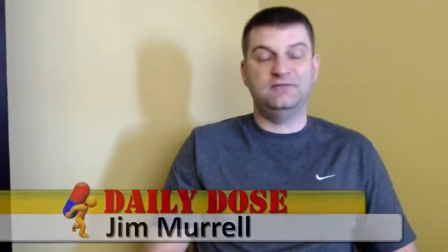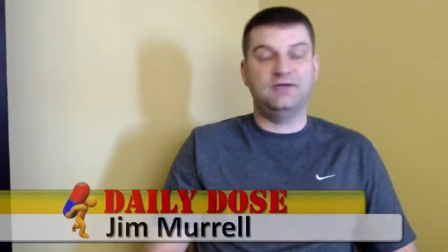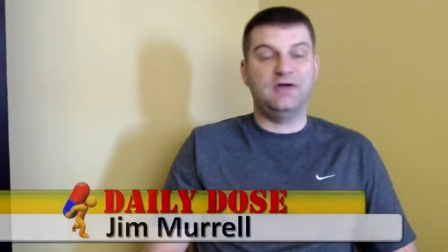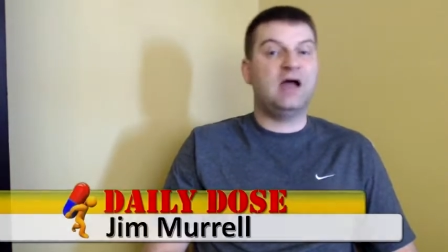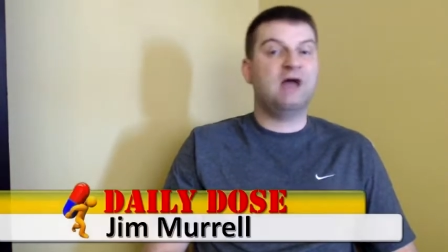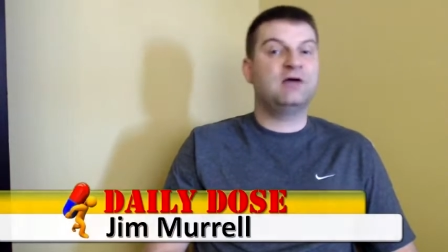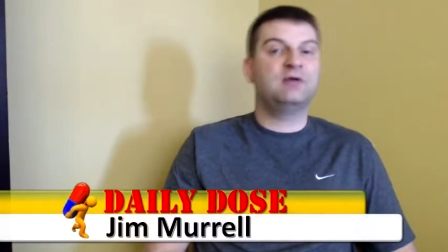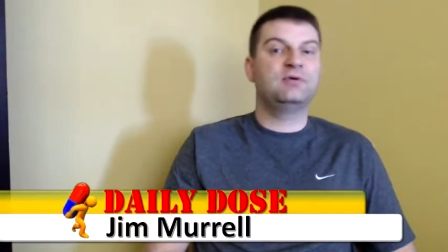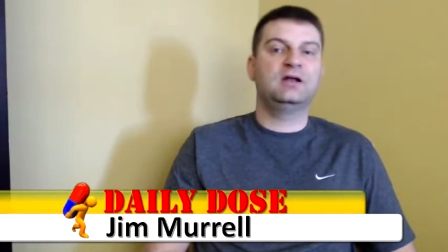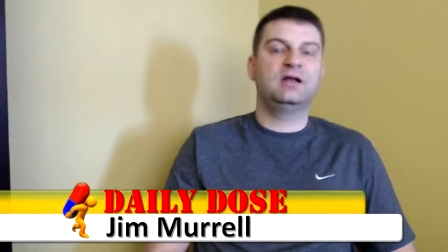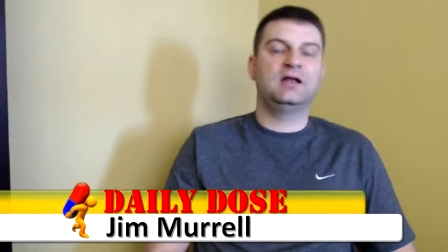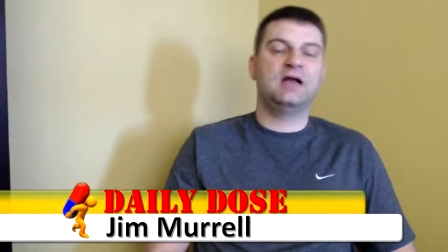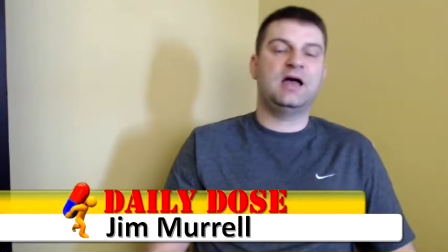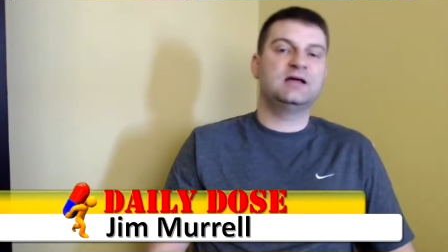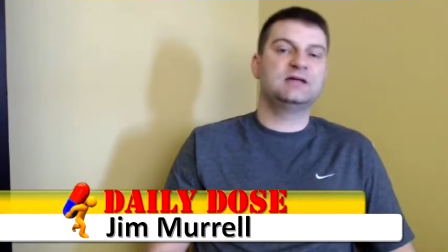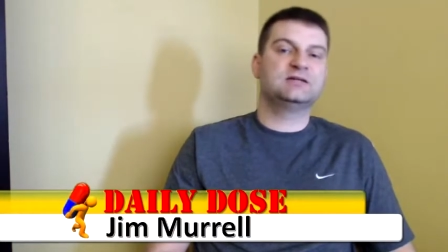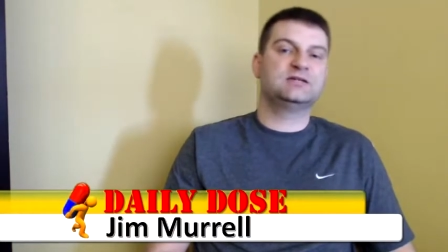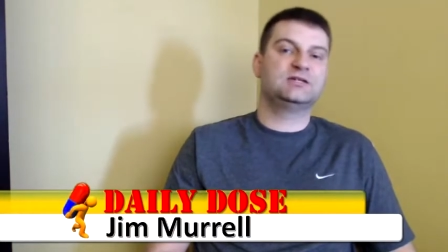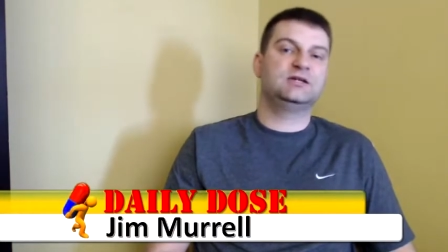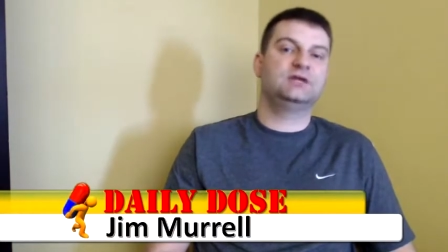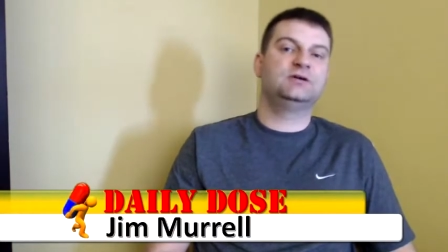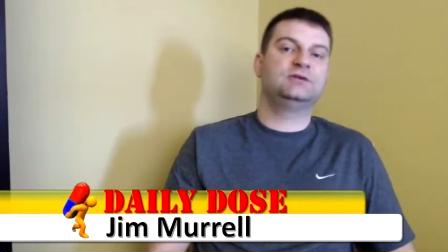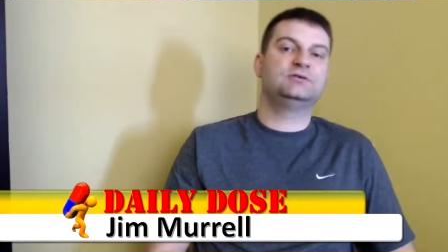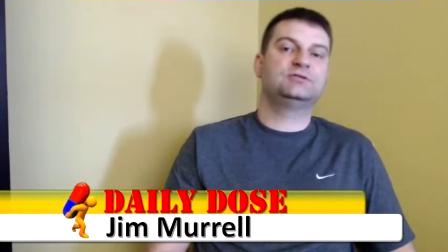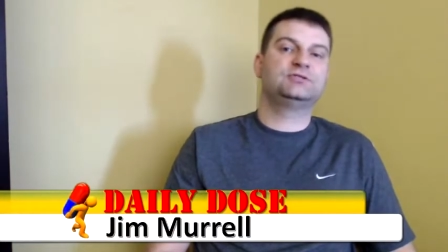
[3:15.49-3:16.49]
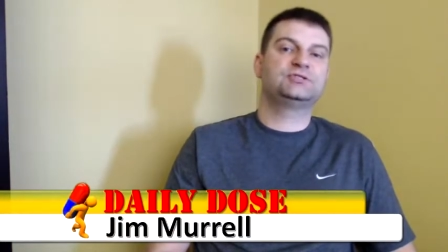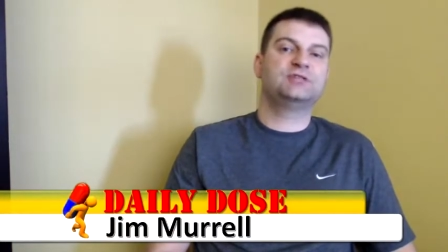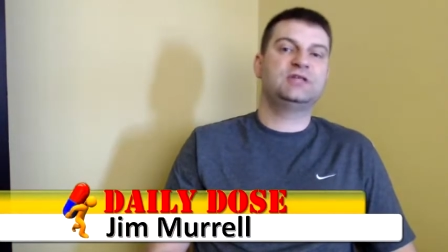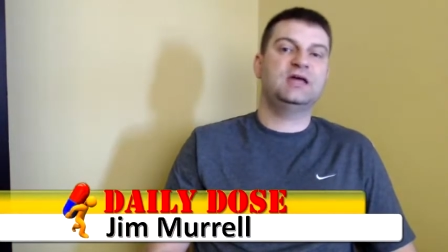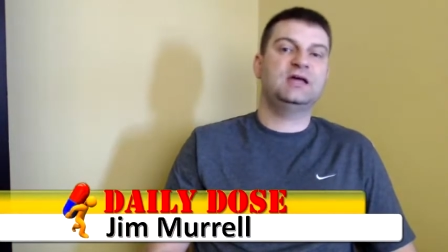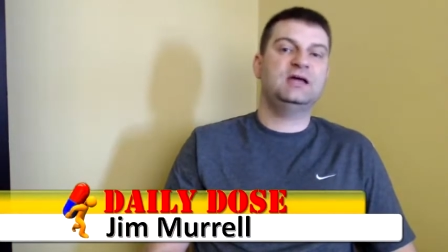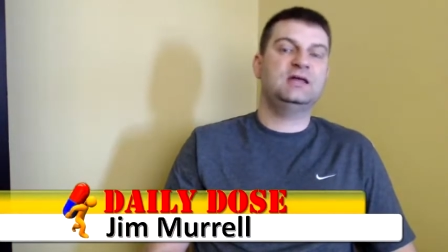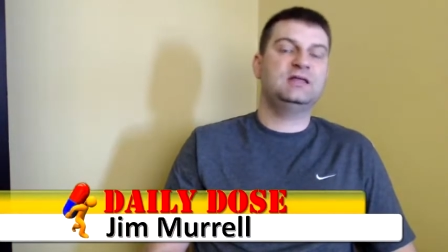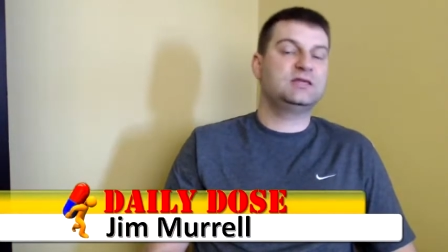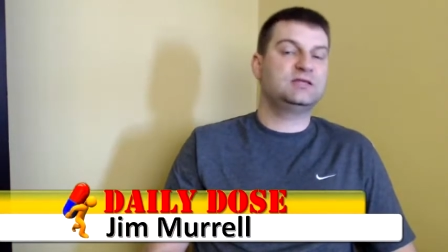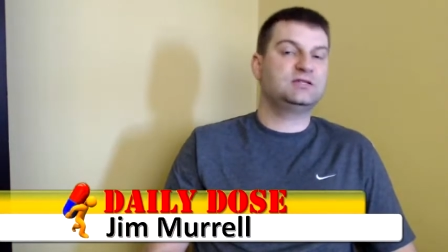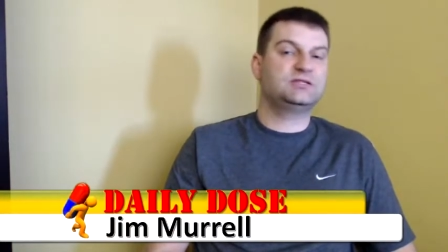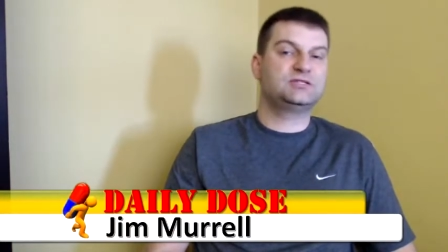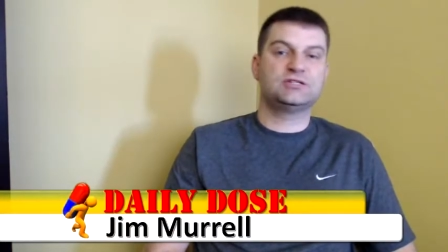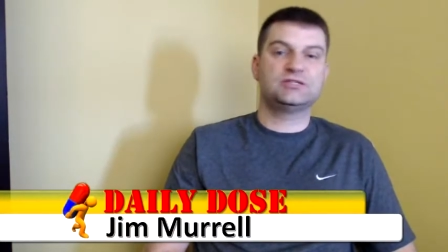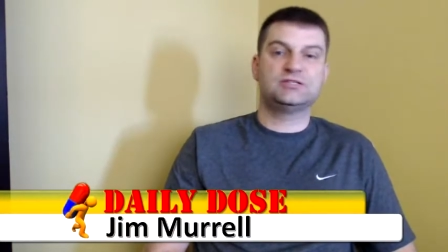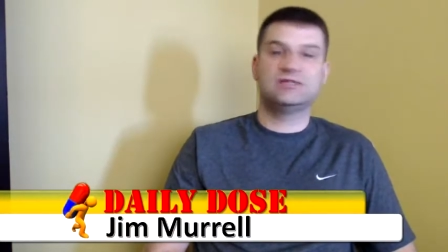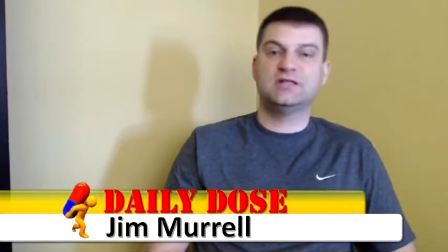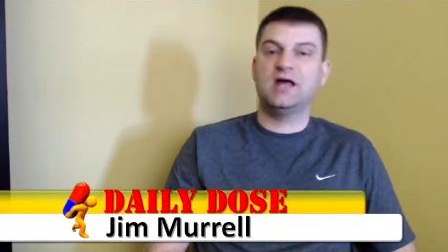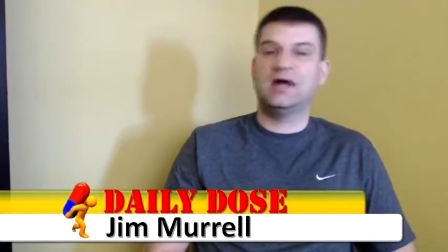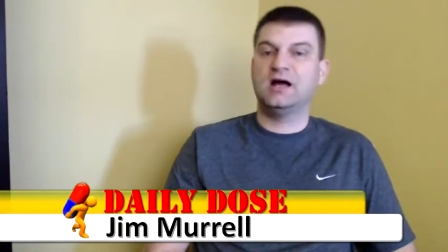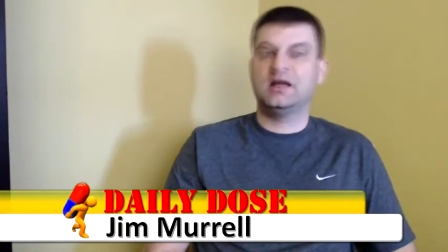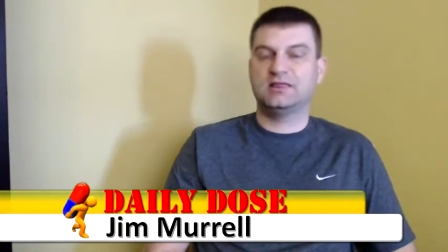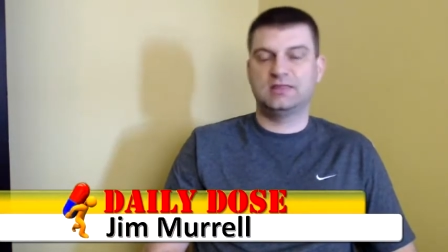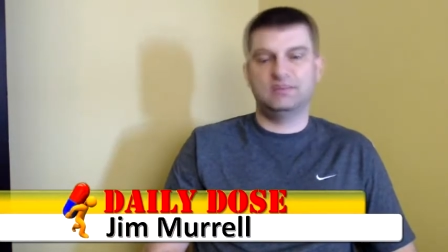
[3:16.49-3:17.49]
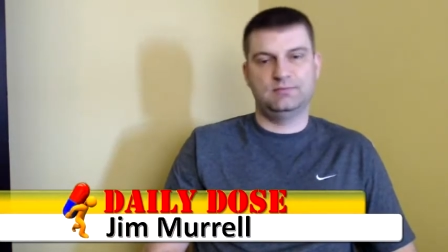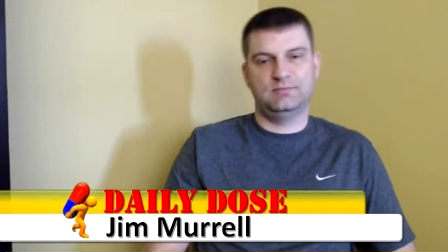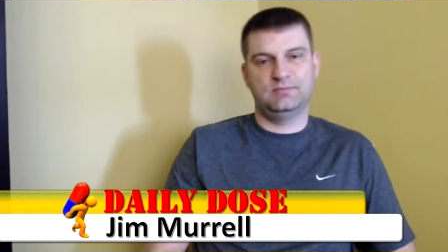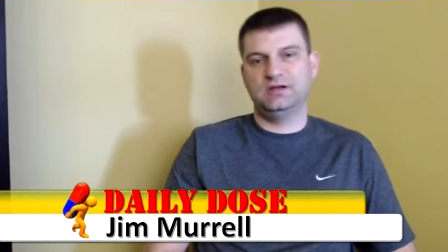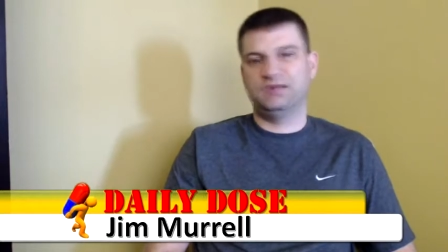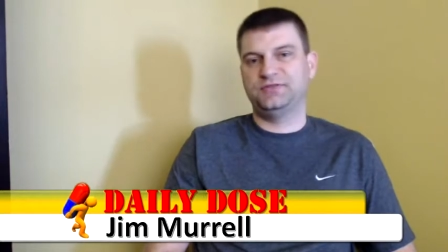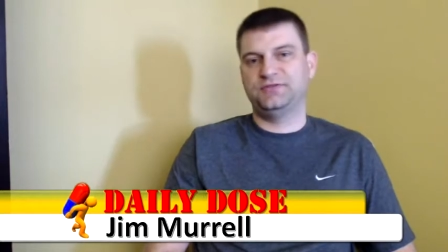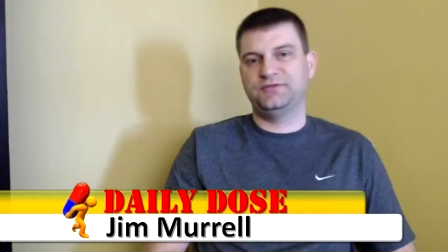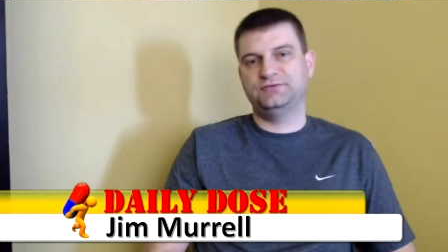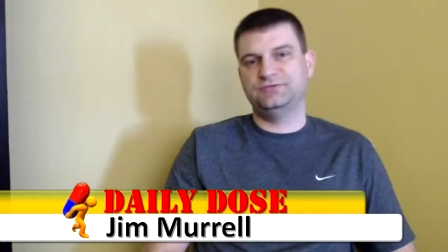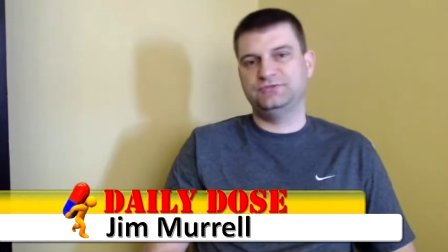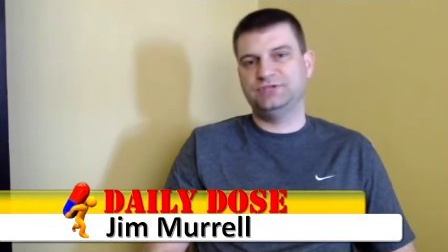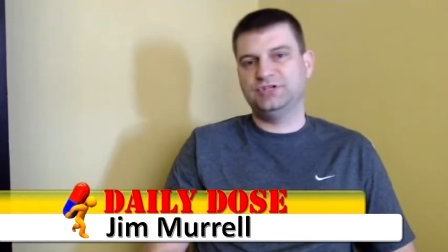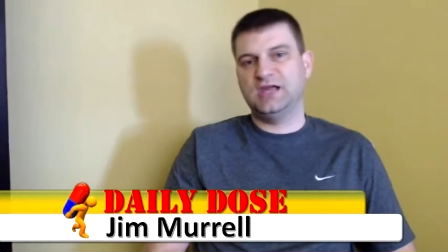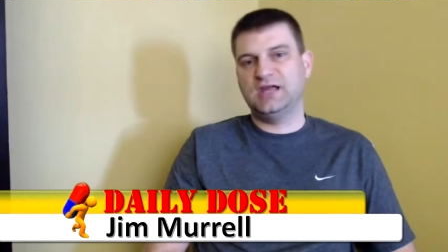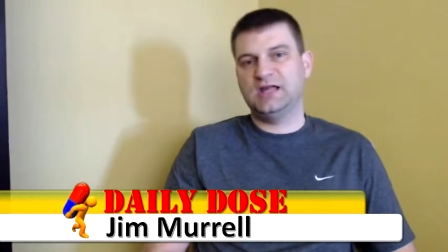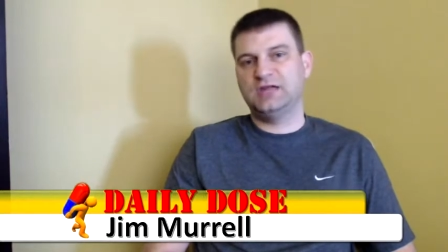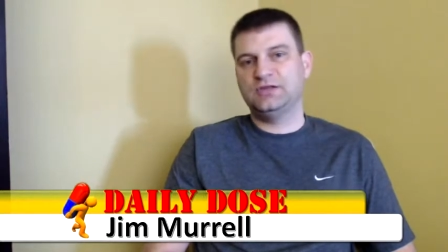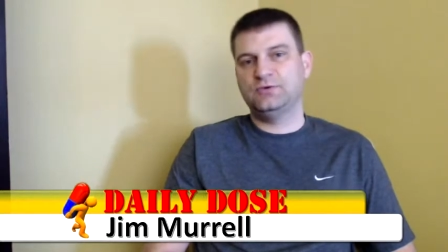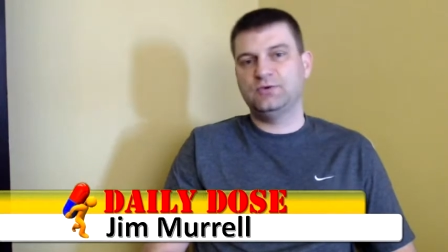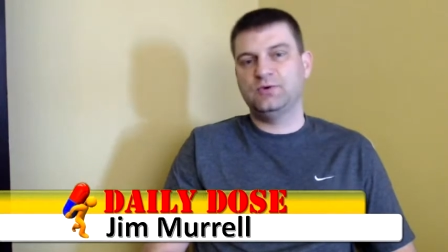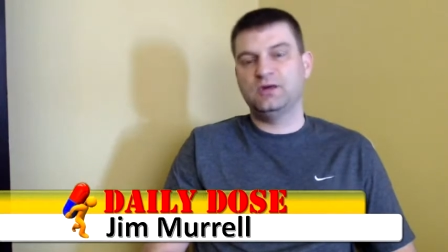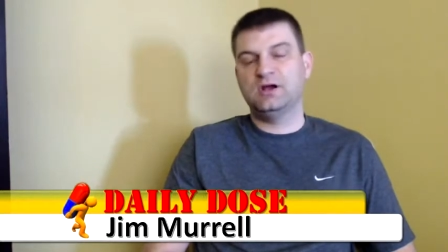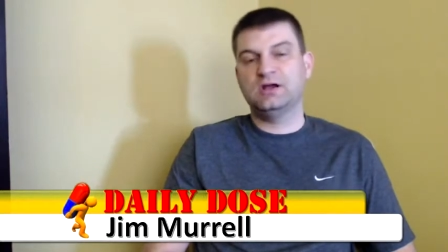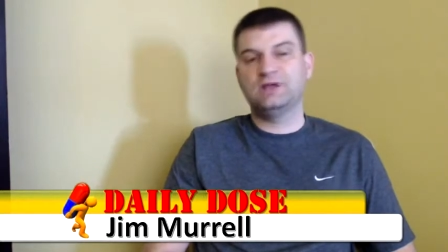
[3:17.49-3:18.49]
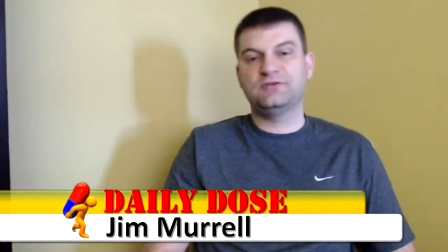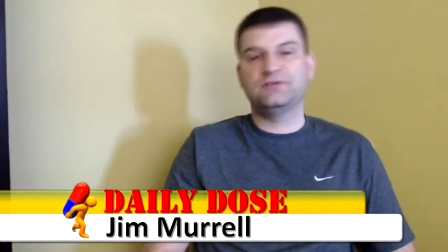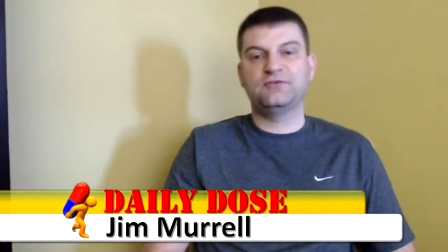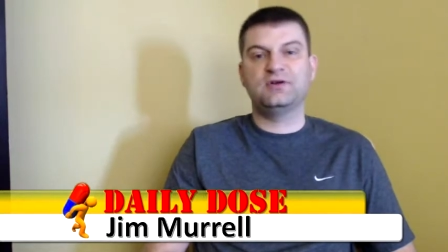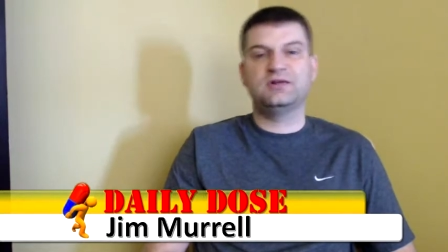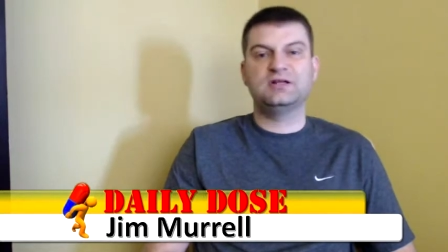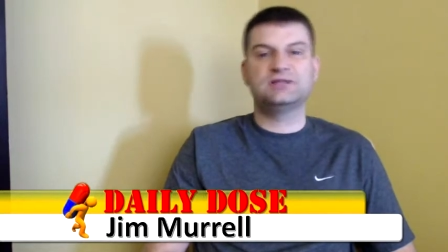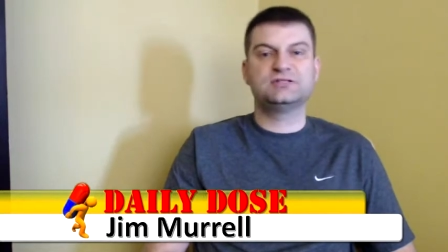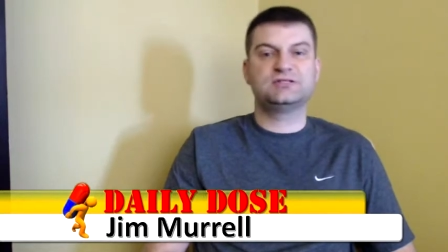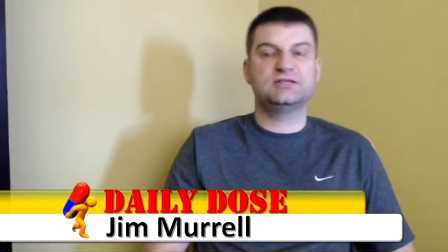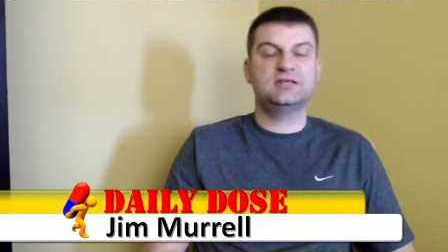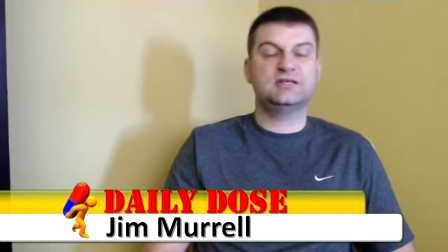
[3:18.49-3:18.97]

I realize and understand this is not the month of January, friends.